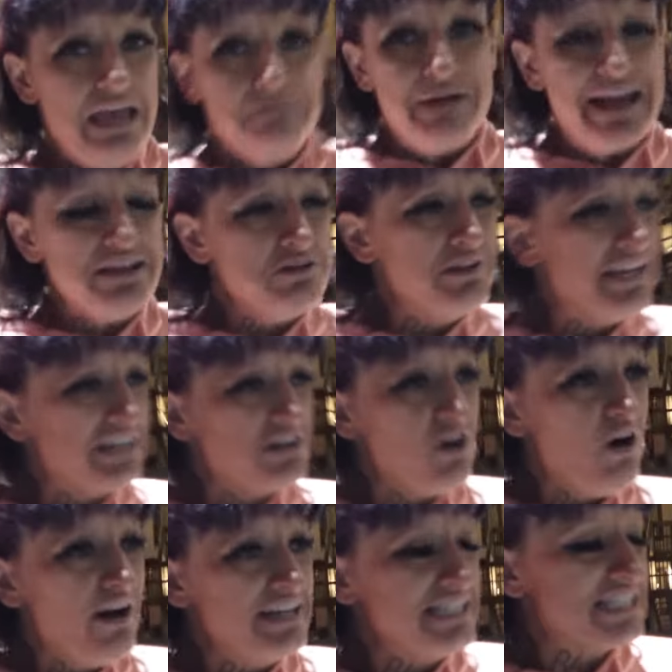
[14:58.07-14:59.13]
And Mike gonna get the
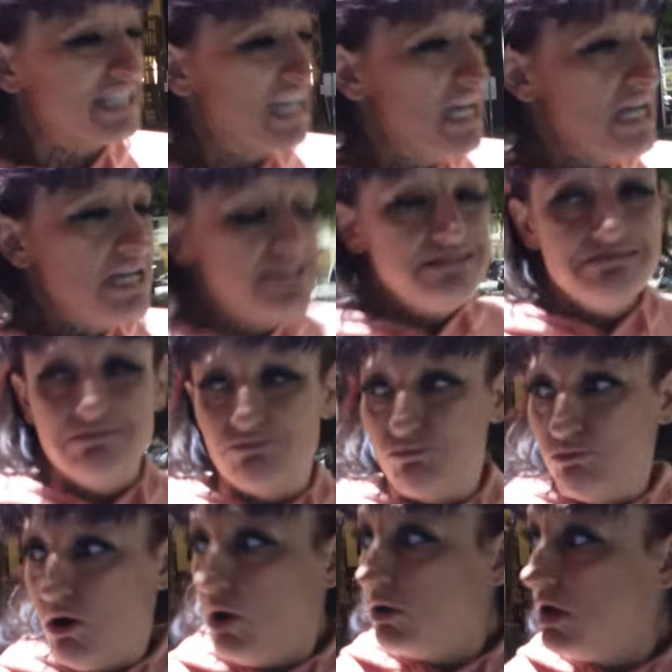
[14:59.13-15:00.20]
car and just
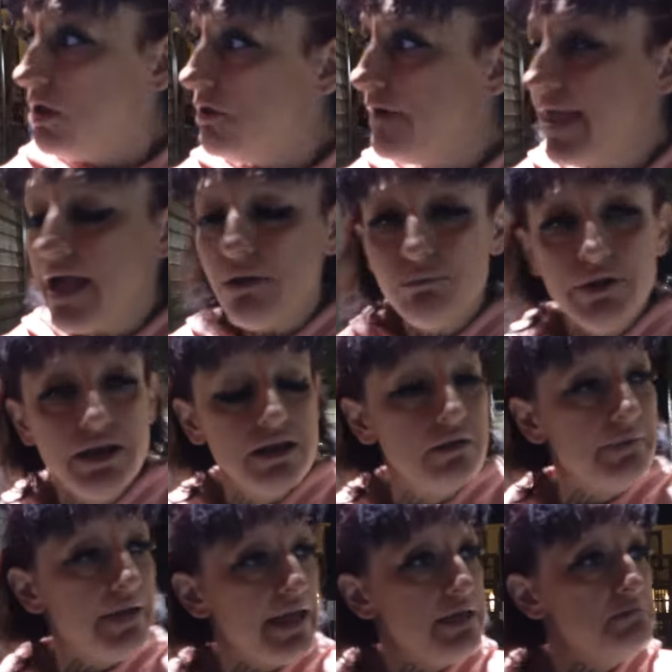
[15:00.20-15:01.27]
roll on out with
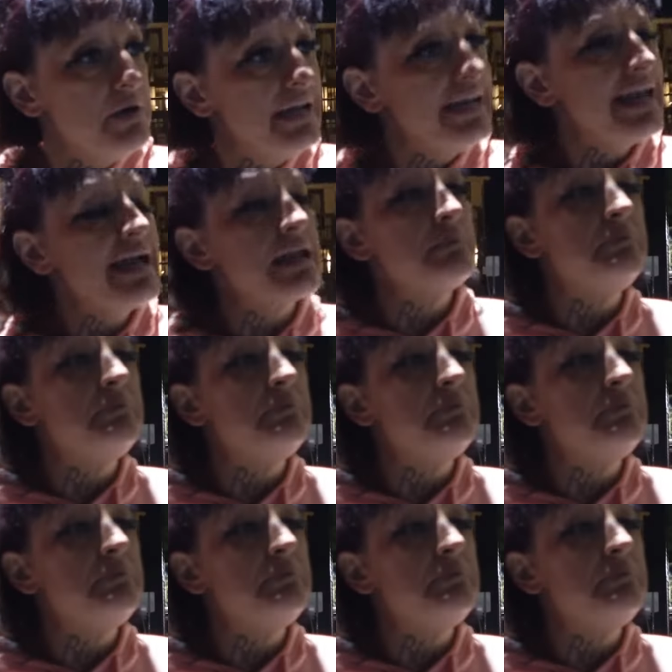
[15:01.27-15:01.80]
them. Hey, buddy, they got a